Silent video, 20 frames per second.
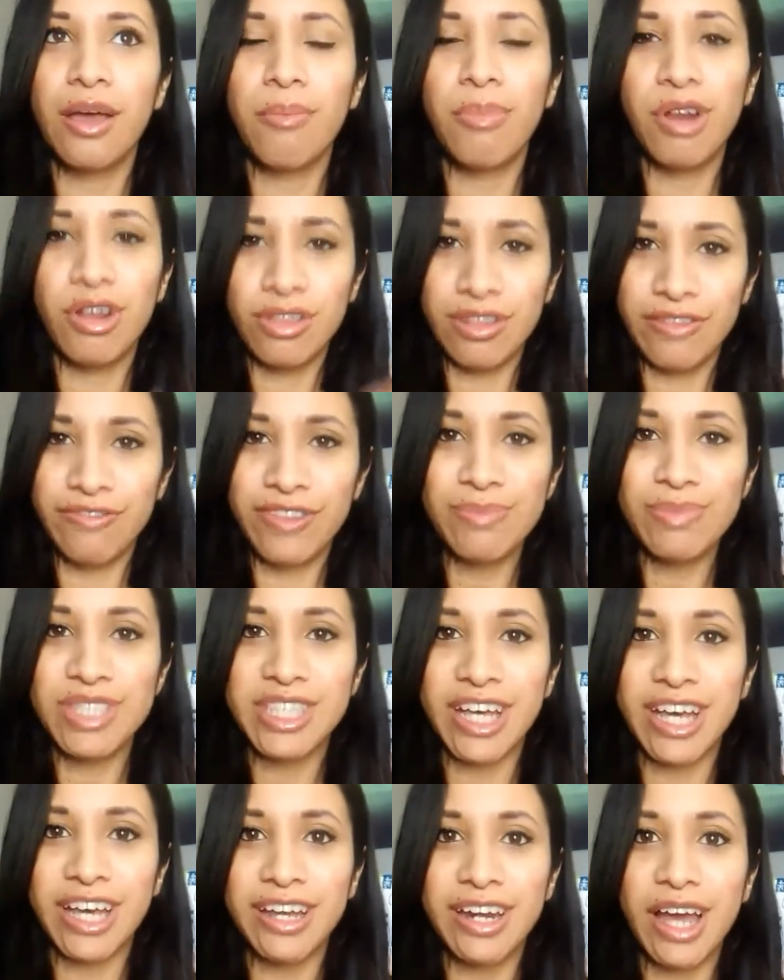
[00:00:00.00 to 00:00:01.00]
But on the flip
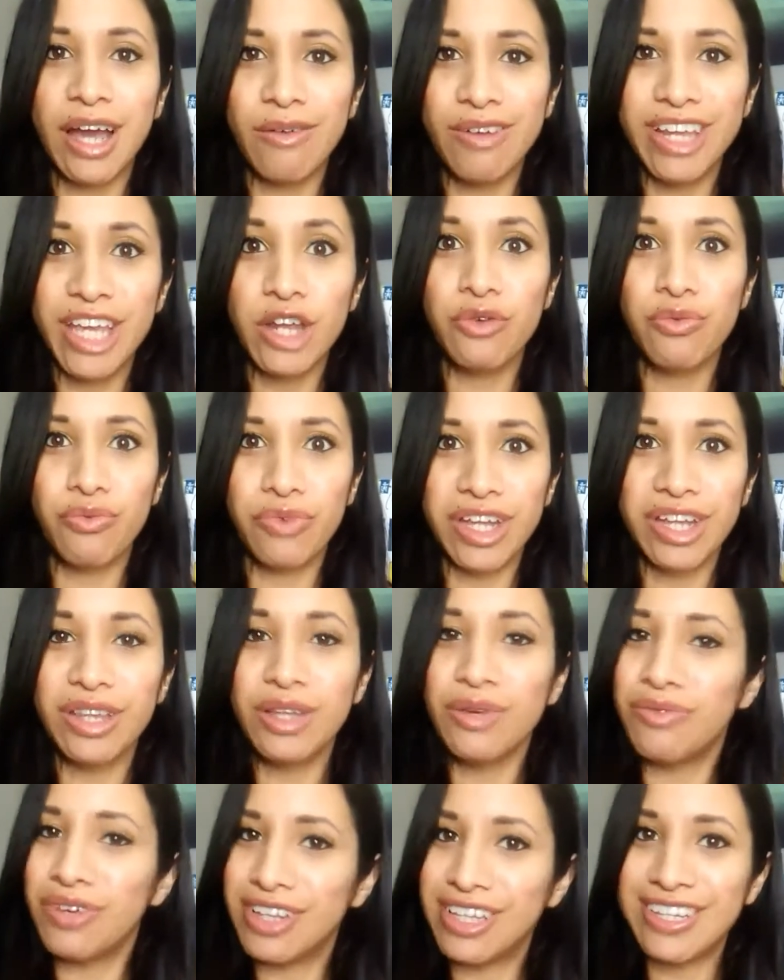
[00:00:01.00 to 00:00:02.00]
side, I would get
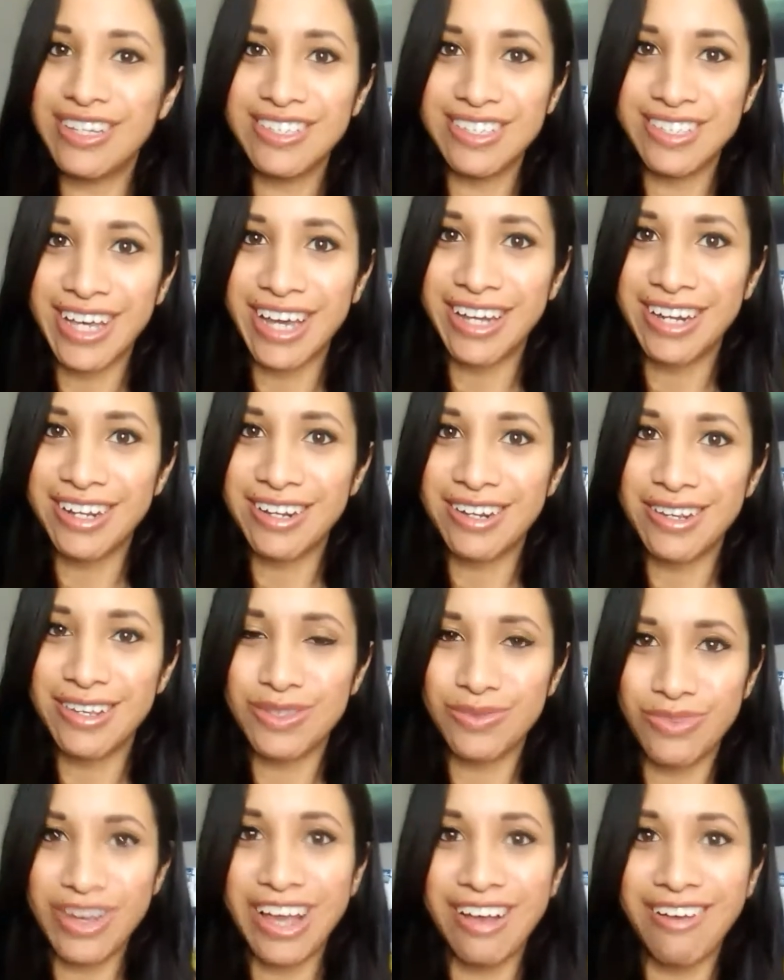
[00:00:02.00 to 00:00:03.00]
really, really excited
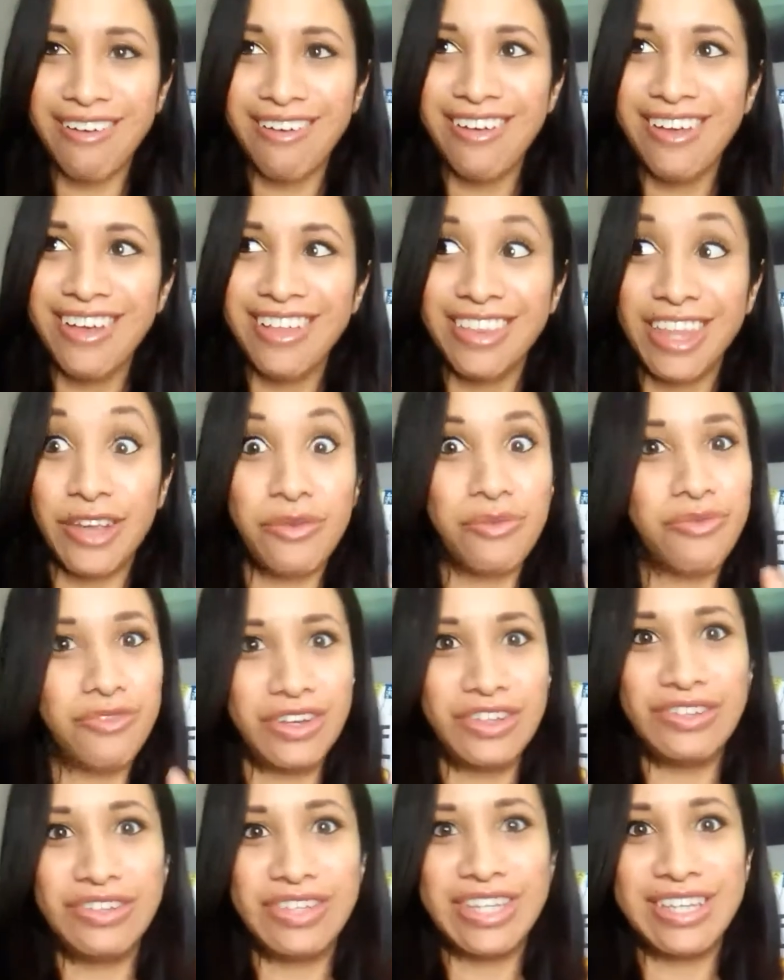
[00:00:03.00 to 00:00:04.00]
as well. Like,
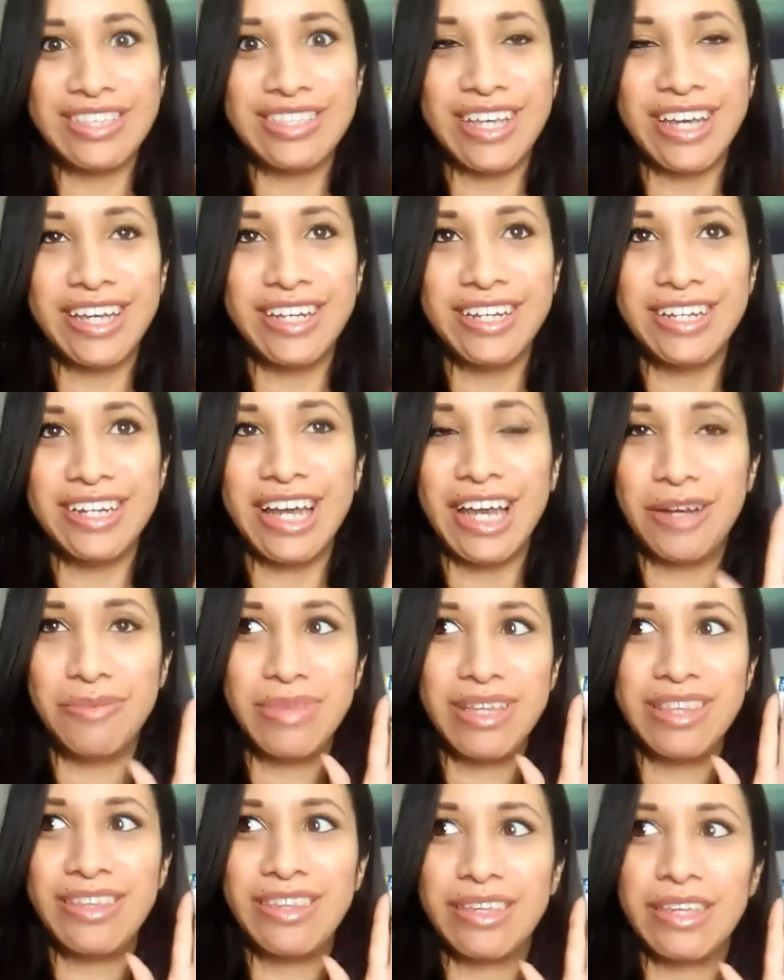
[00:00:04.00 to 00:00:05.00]
really excited.
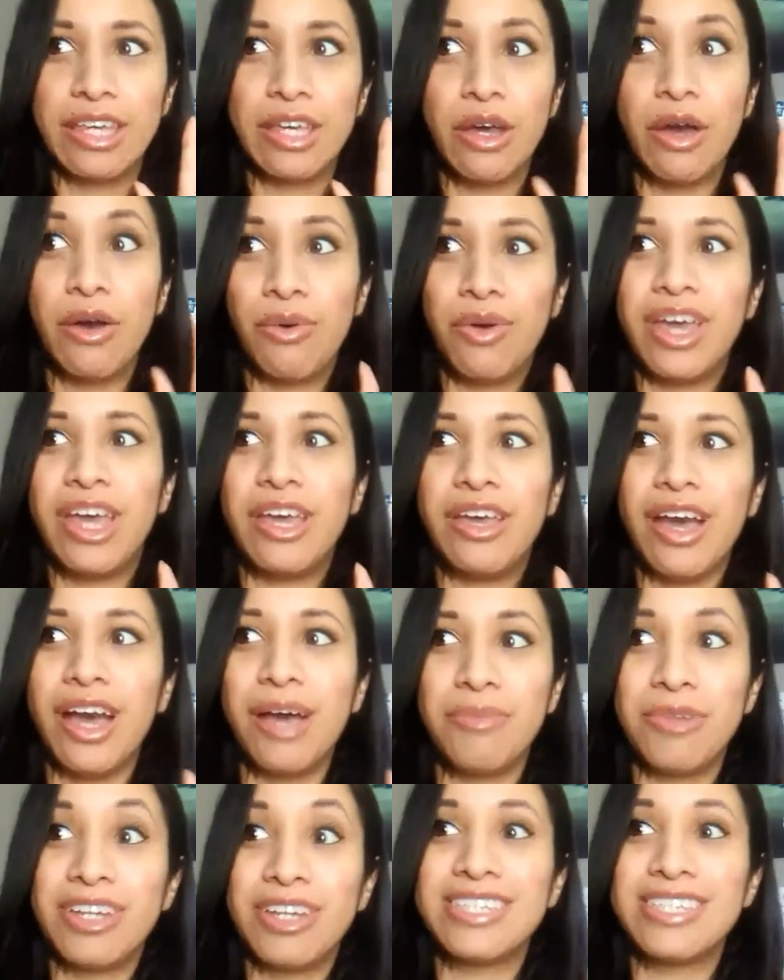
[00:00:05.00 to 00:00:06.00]
I'd be thinking, okay,
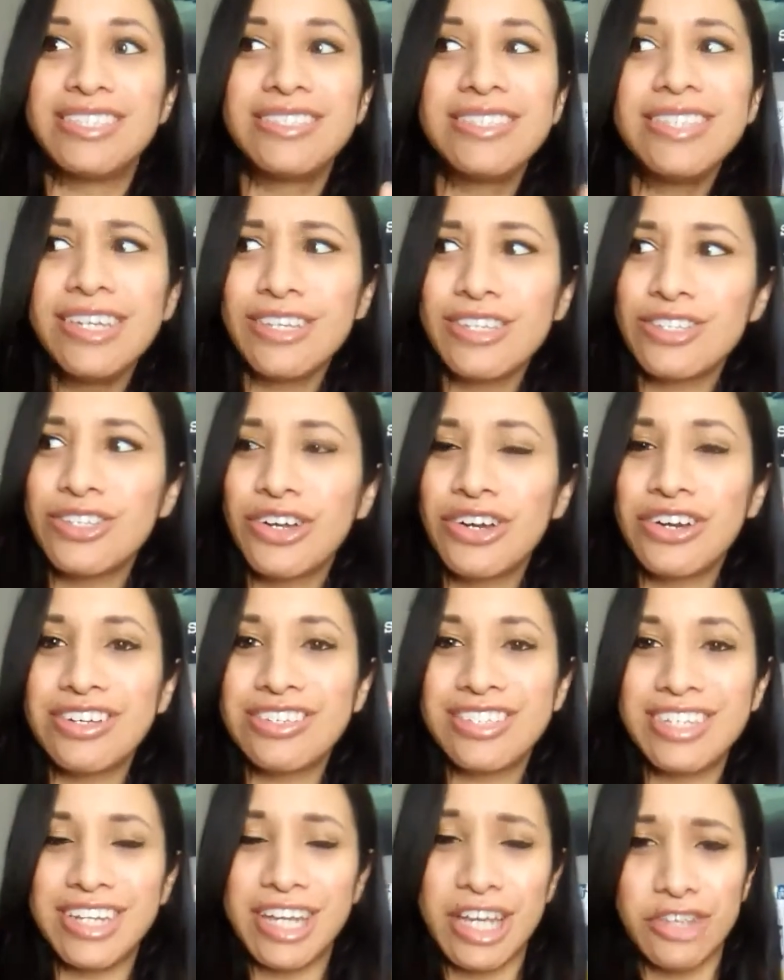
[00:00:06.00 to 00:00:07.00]
I'm gonna see this
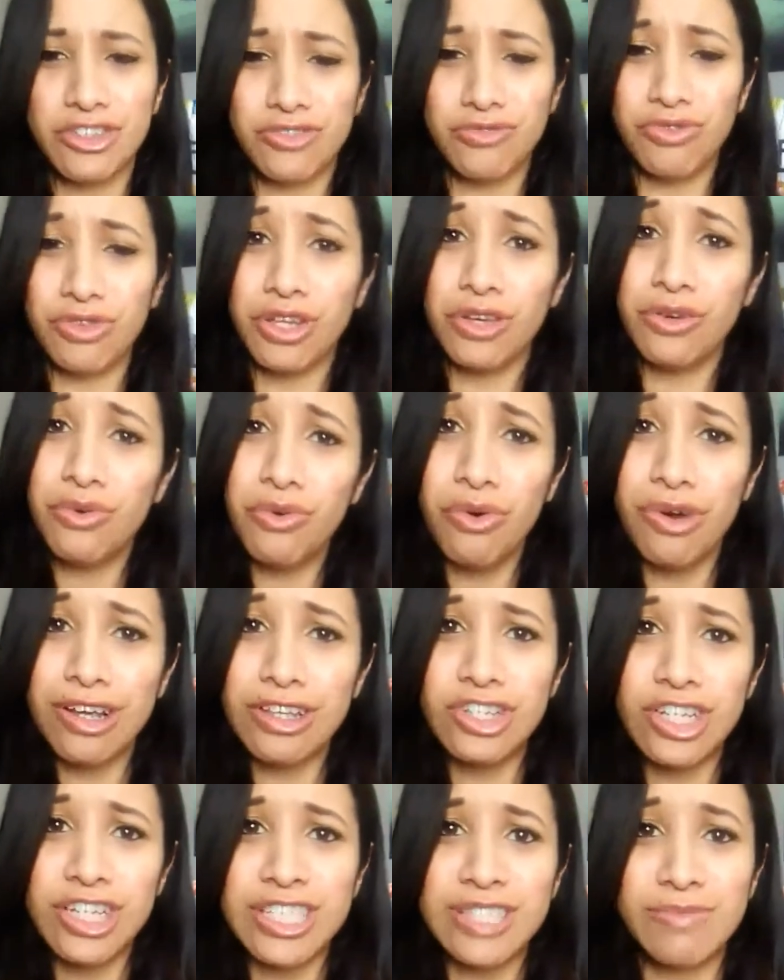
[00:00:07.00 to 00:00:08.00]
girl today. She's really
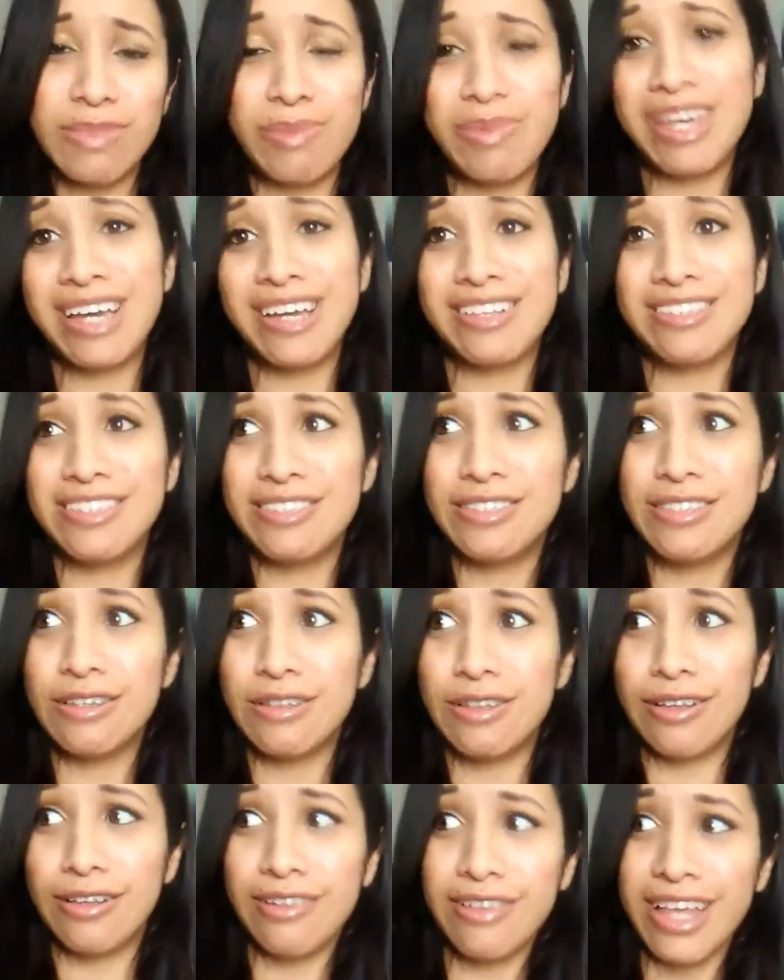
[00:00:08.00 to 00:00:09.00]
gorgeous. Maybe I could
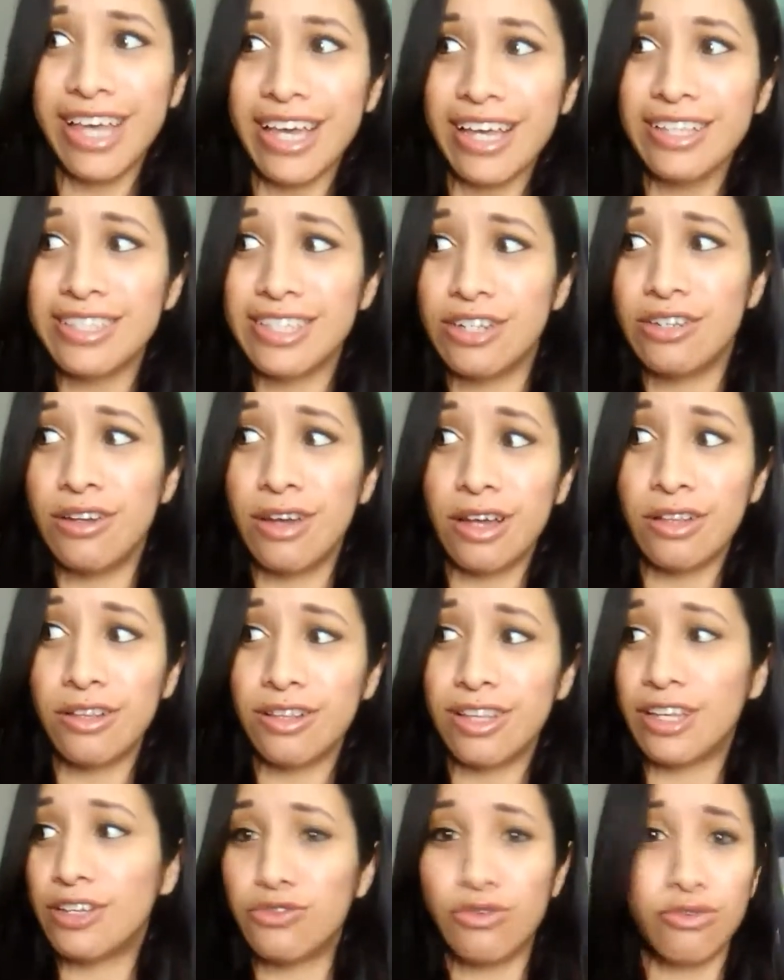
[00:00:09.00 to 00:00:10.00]
steal a glance and not
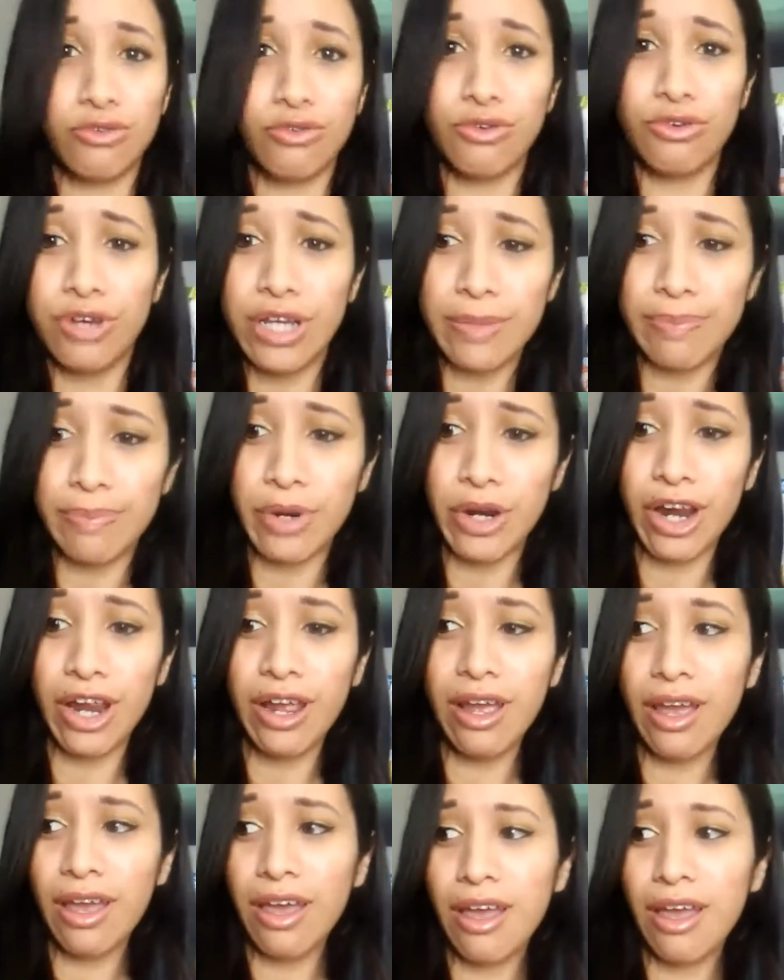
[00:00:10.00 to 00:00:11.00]
look like a total creeper.